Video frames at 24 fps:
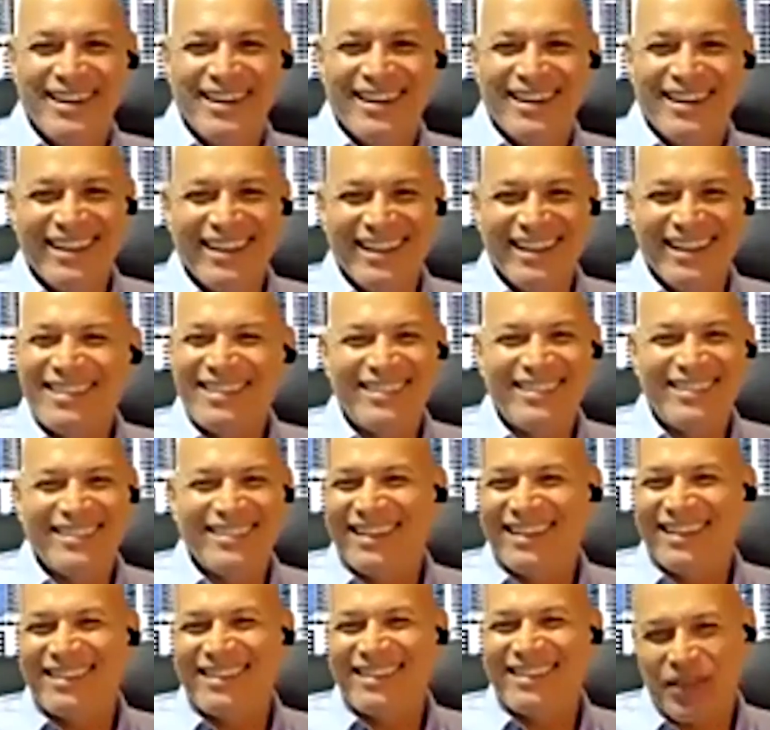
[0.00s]
And that's
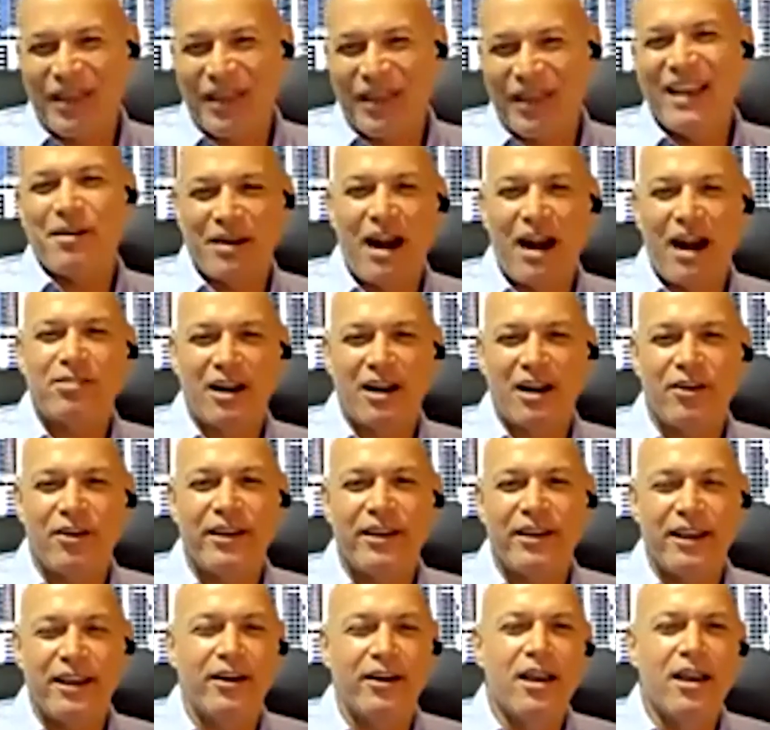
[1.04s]
the thing around here.